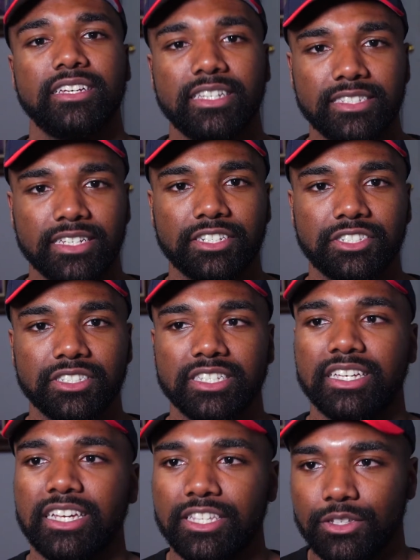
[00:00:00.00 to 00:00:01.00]

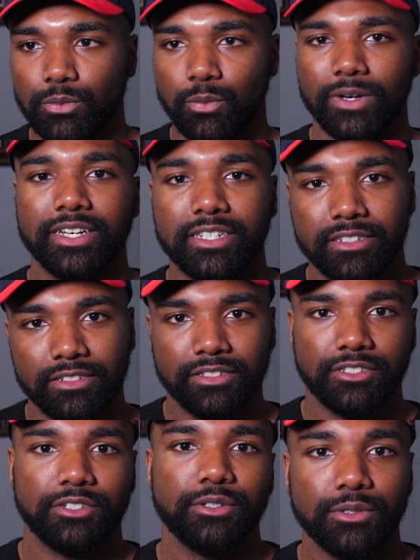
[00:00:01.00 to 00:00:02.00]
essentially, the 1,
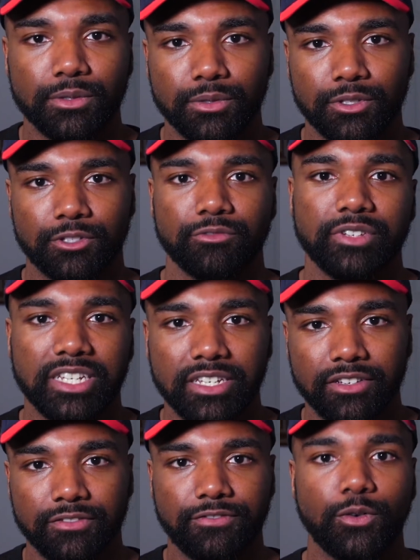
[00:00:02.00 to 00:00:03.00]
2, 3,
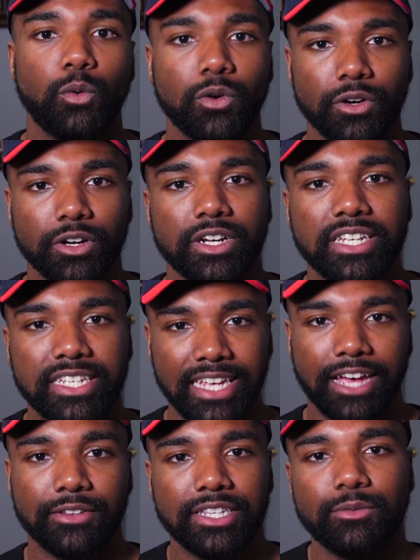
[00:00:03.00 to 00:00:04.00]
4
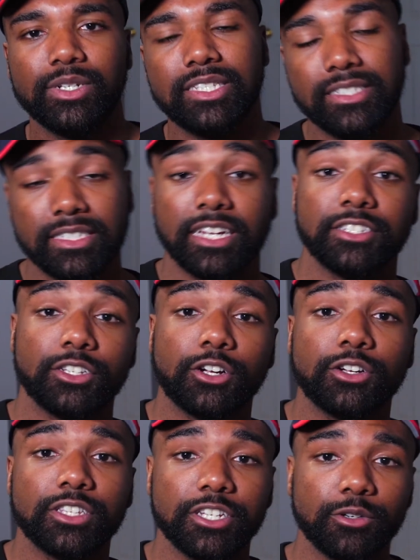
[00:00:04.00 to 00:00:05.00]
count that we discussed
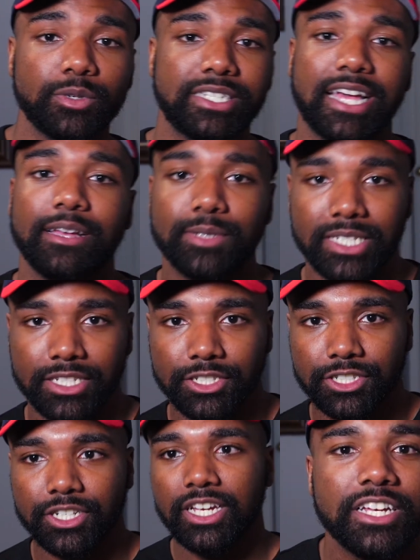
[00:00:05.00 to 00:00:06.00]
earlier with time signature.